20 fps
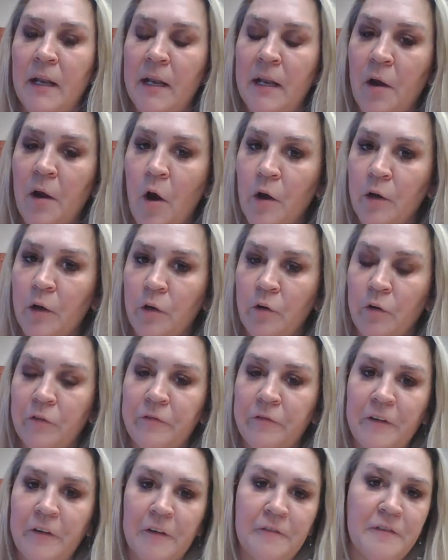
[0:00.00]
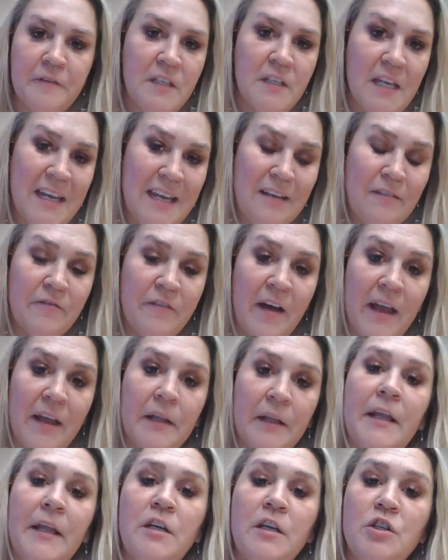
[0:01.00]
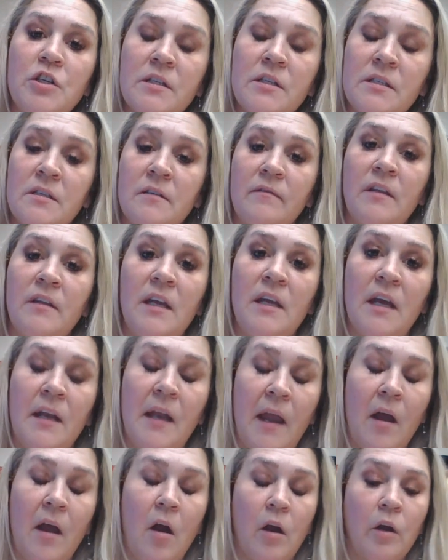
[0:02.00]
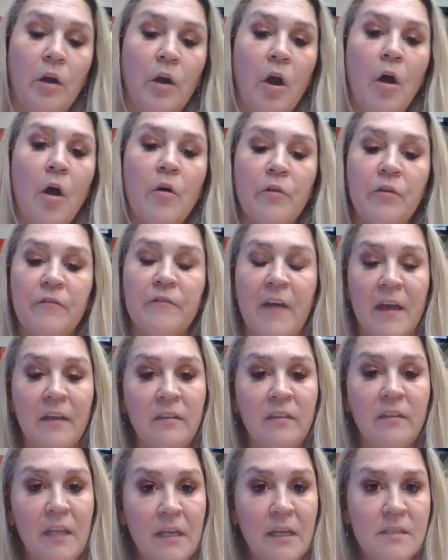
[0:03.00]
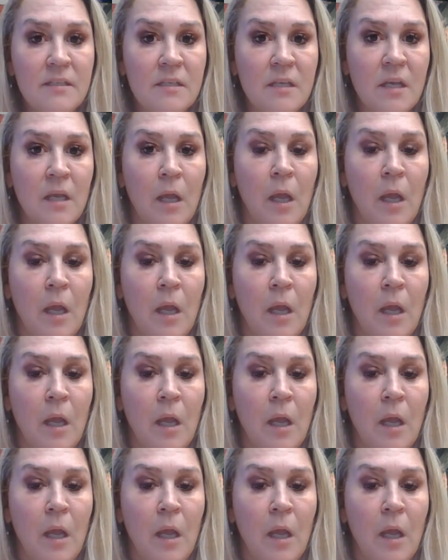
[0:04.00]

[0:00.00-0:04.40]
any Article 15 violations of the NAR Code of Ethics